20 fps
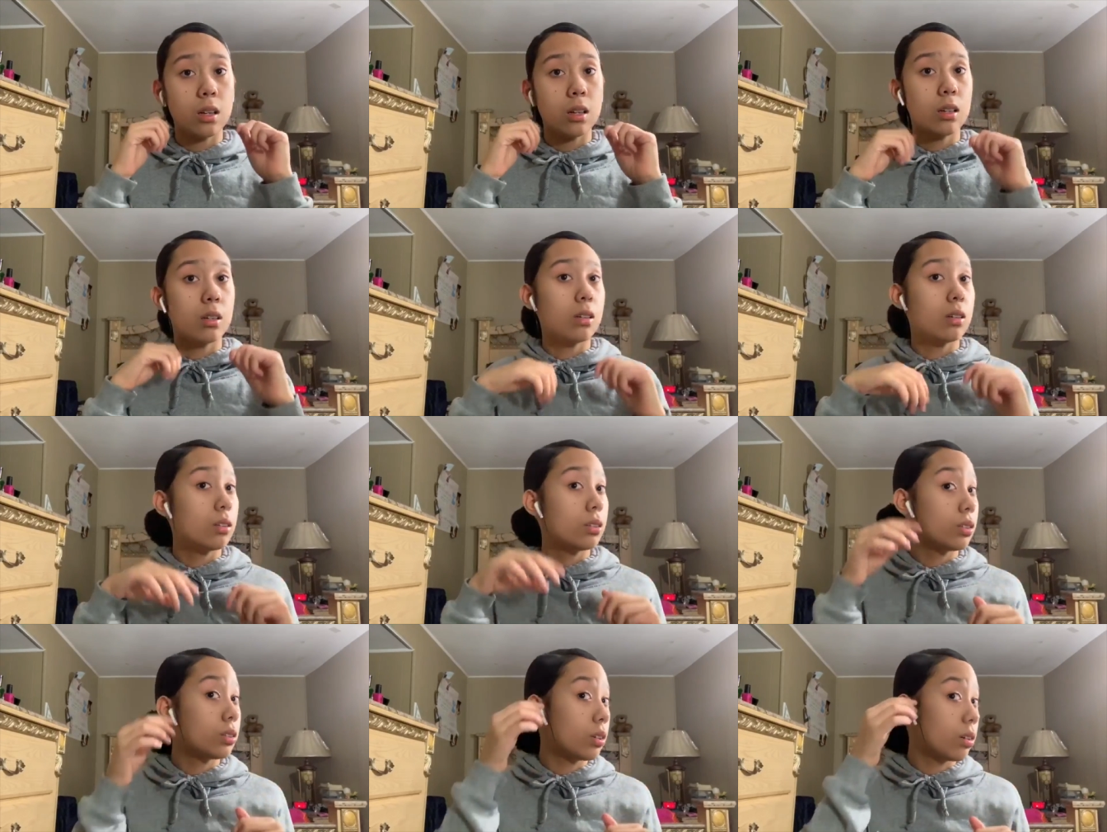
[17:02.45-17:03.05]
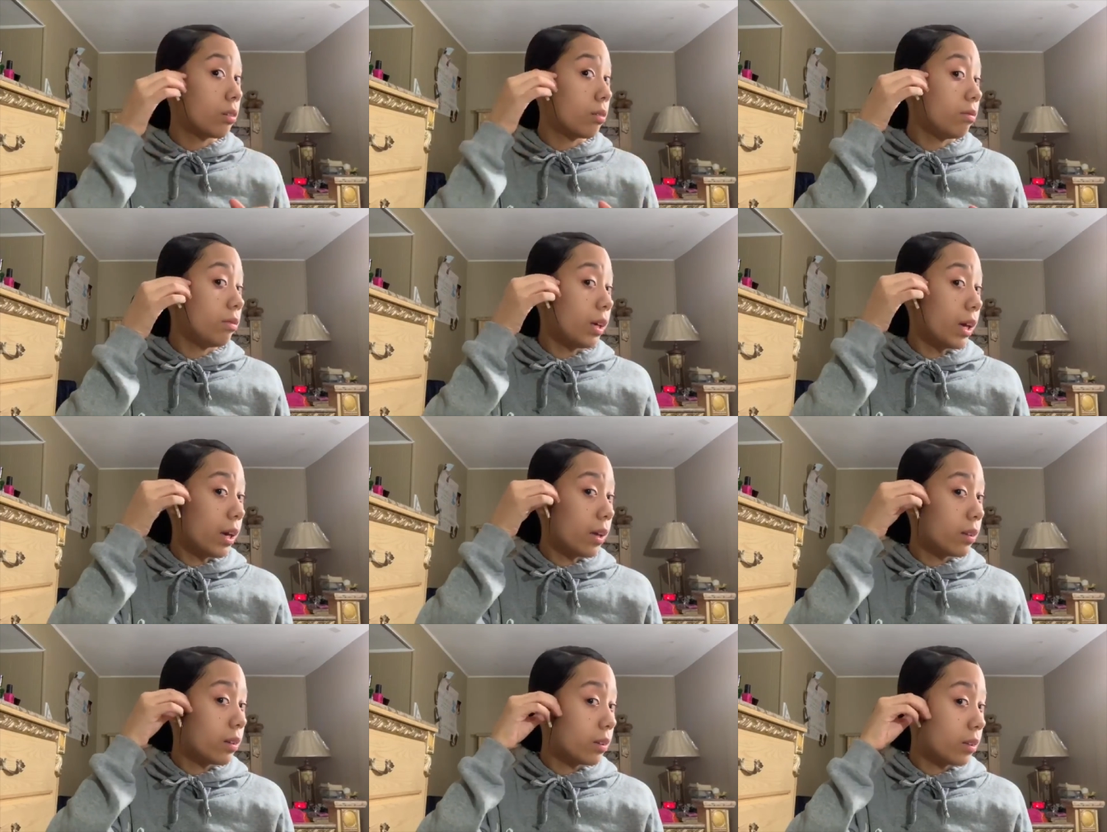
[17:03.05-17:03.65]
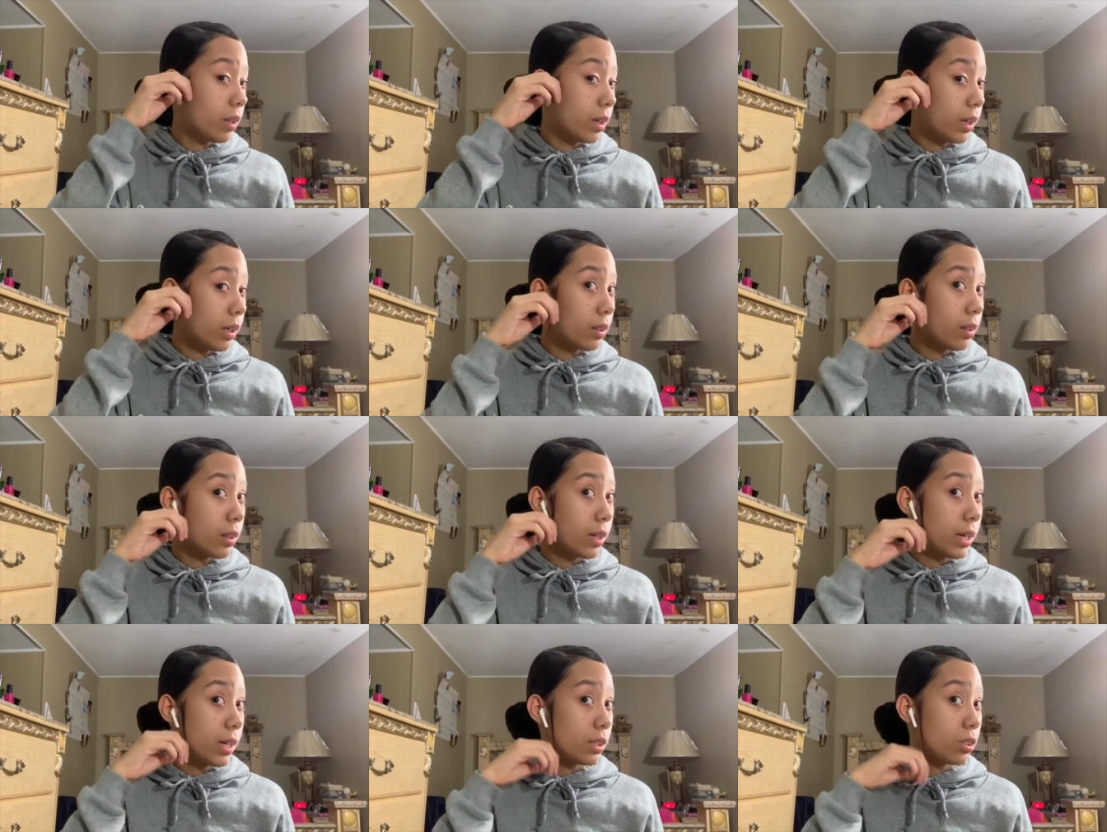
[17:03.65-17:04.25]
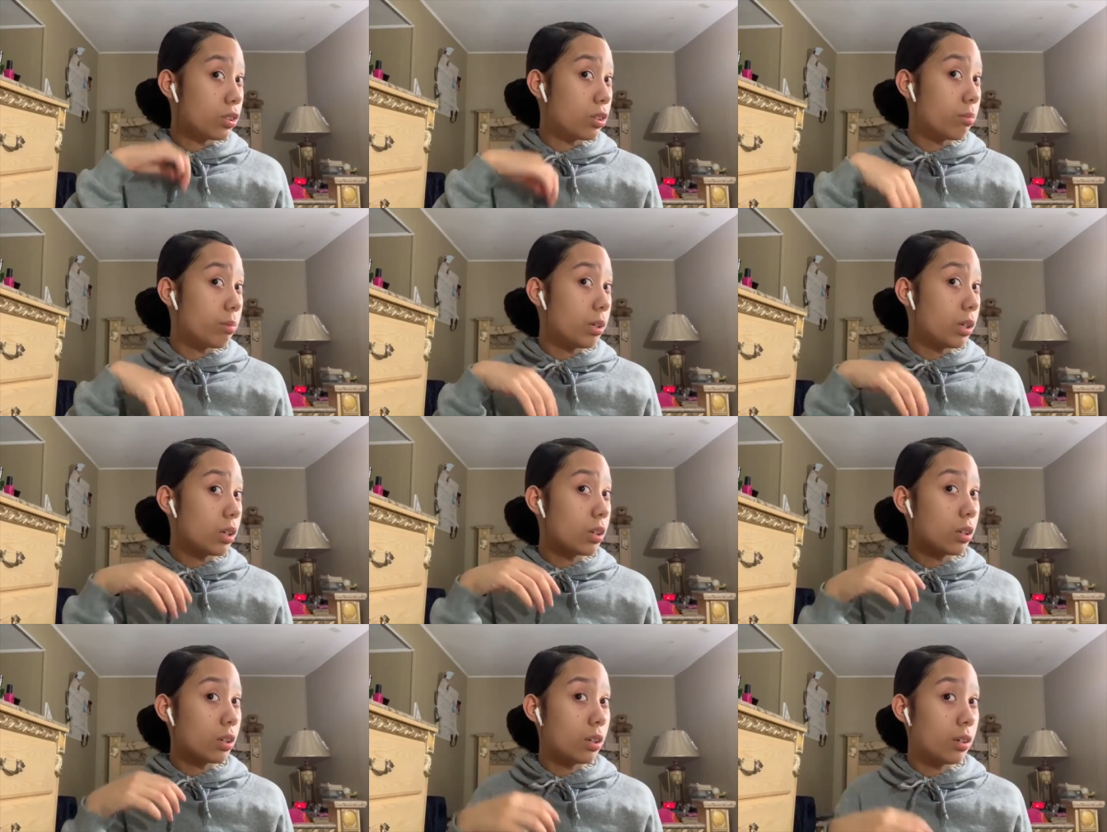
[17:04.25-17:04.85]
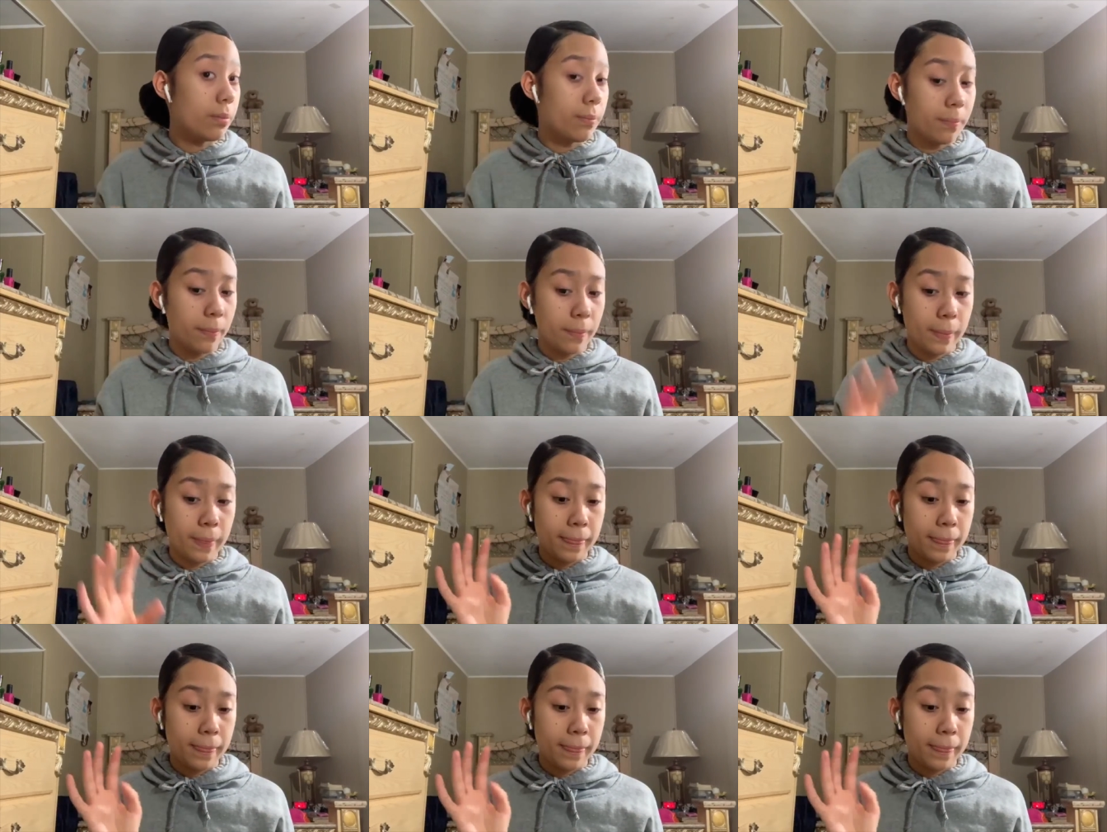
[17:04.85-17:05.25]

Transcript: So yeah, like that should be good.